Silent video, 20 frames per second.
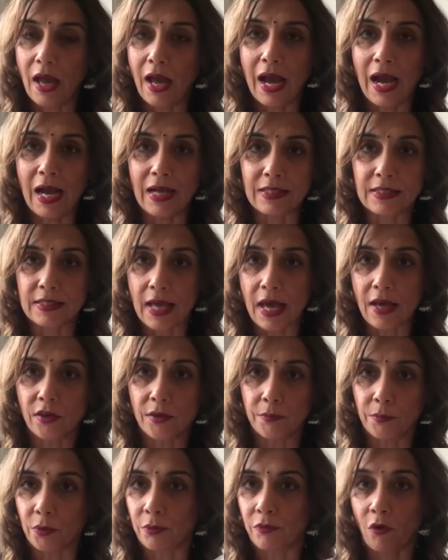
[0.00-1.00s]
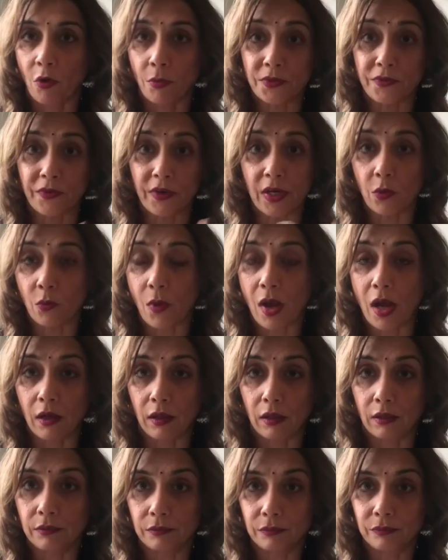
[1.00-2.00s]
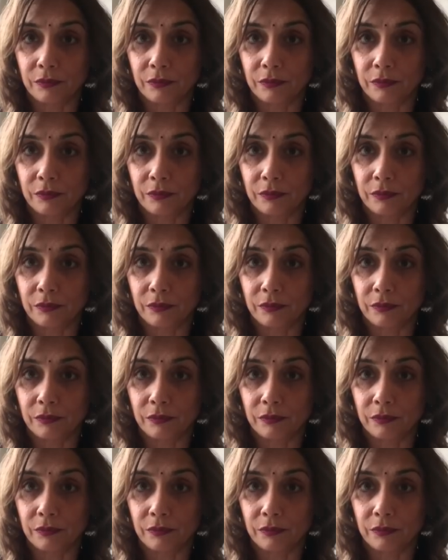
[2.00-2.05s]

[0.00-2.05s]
And Saturn performs very well